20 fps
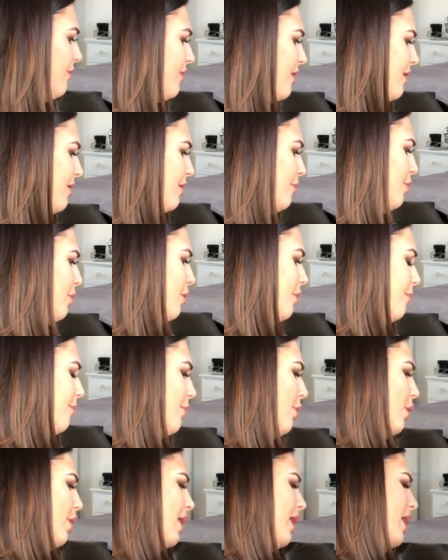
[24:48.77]
Then the bottom
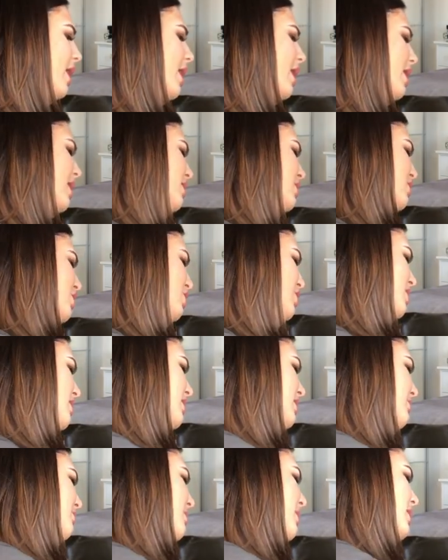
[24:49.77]
pocket is
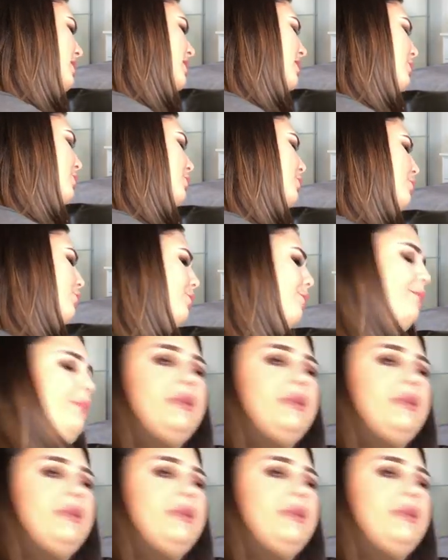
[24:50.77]
just my little